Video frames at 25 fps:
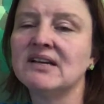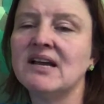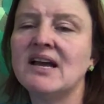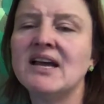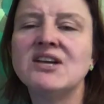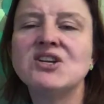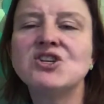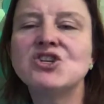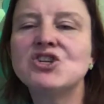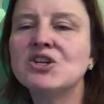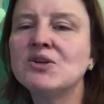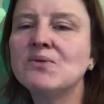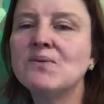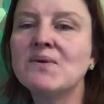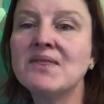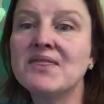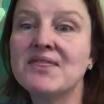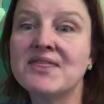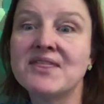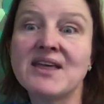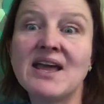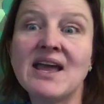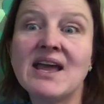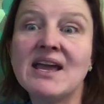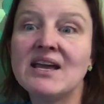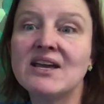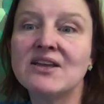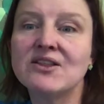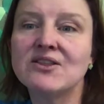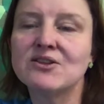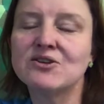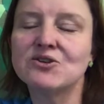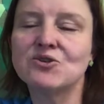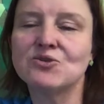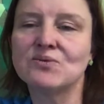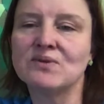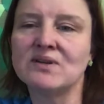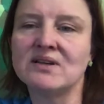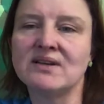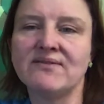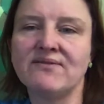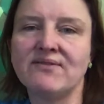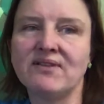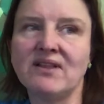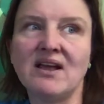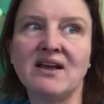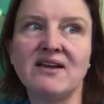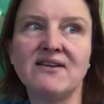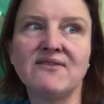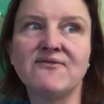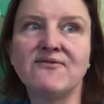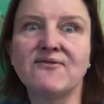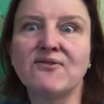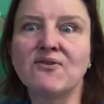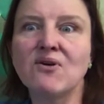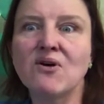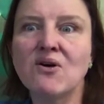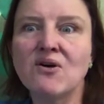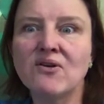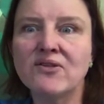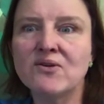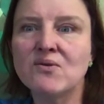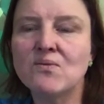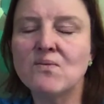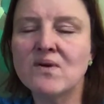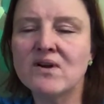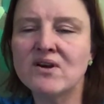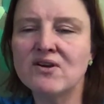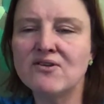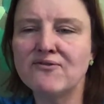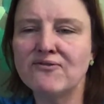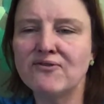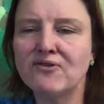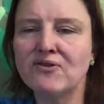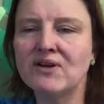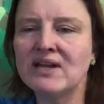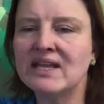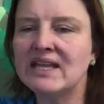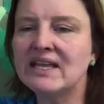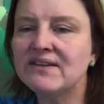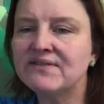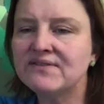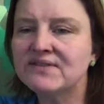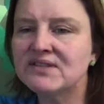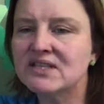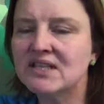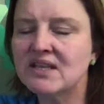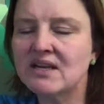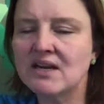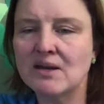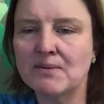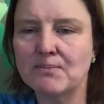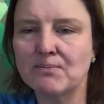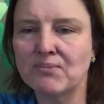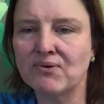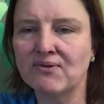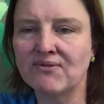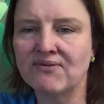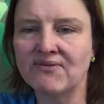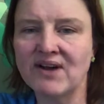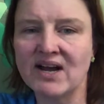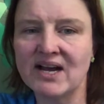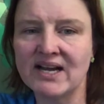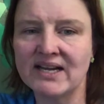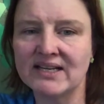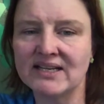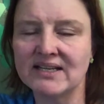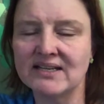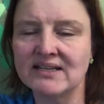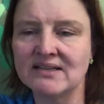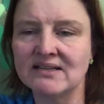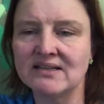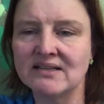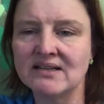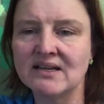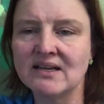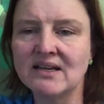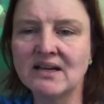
And she would thank the tree of life for all the wonderful gifts that it provided.